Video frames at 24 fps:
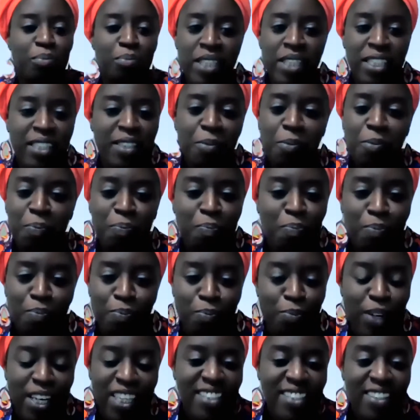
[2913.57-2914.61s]
Mr.
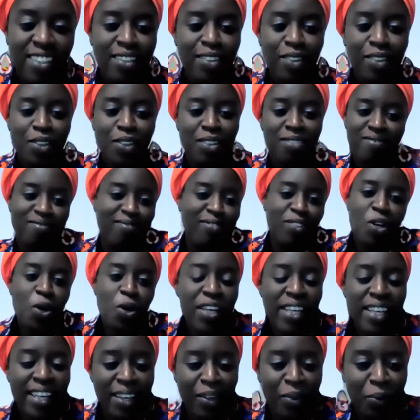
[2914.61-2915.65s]
President
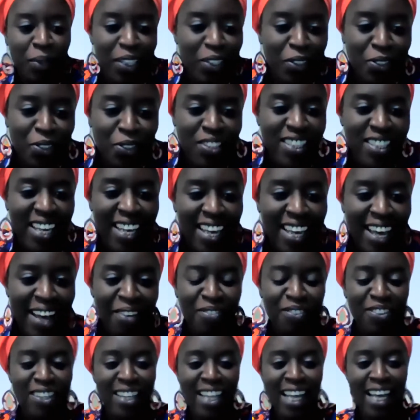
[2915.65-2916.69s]
Koye, what to say
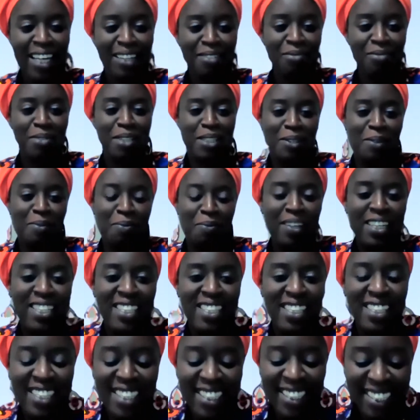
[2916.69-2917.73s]
after that, Mr.
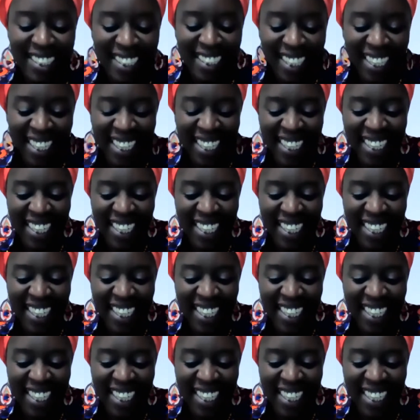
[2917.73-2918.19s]
President?